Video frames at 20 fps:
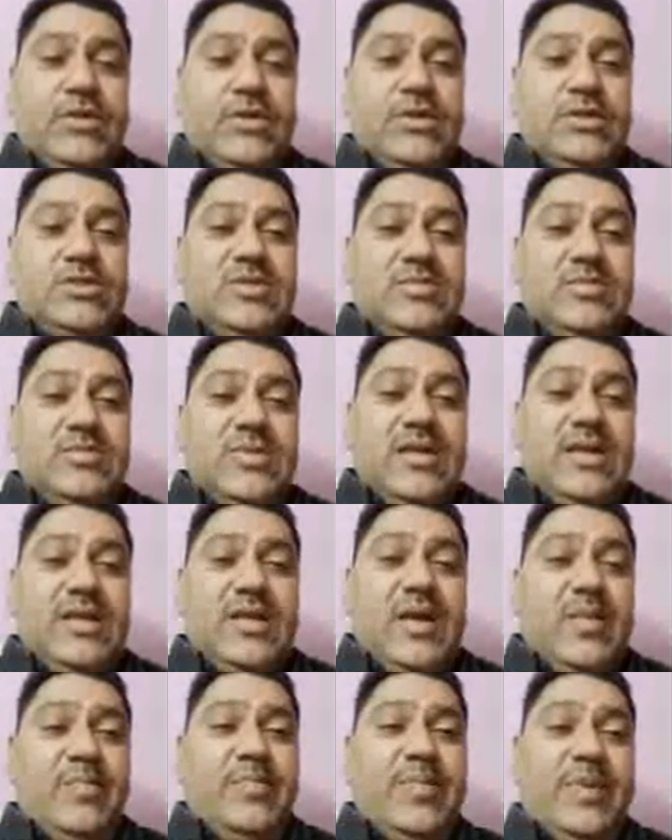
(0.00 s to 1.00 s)
Similarly,
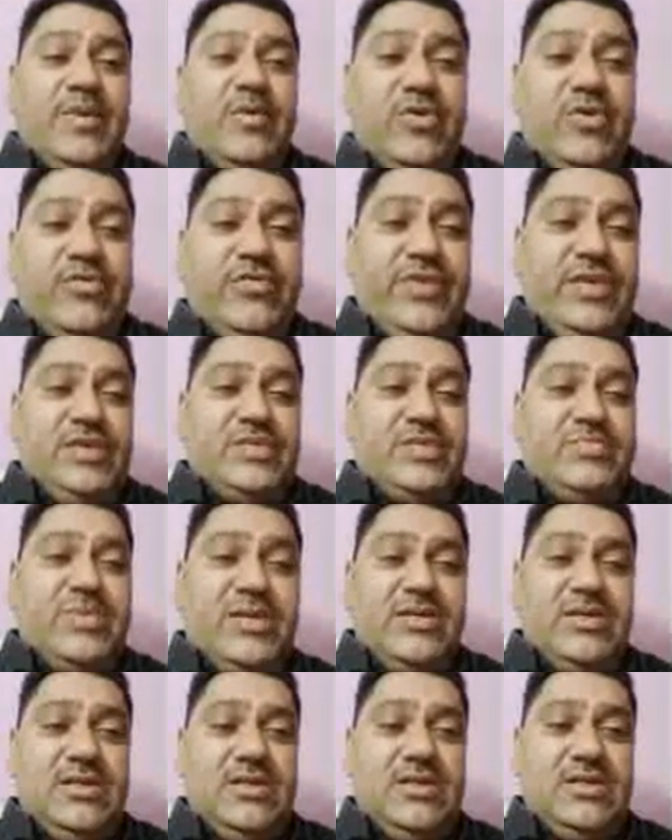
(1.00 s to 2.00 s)
dumping of waste
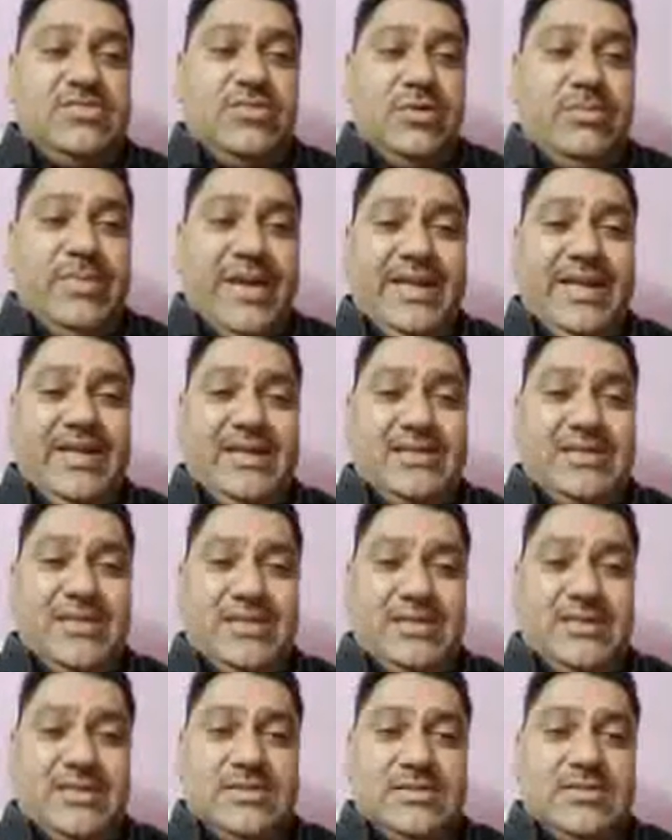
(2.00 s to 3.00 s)
materials from mining
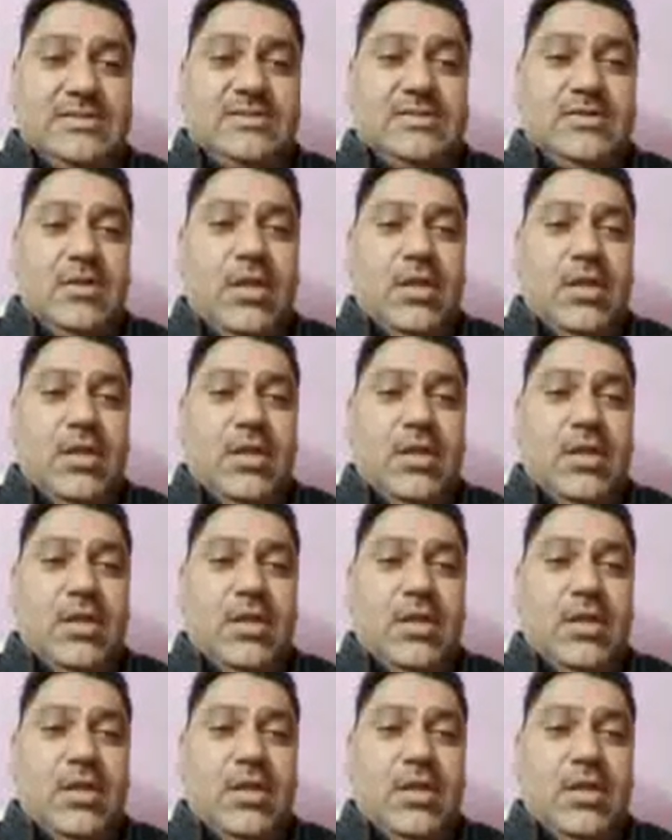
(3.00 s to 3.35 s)
centers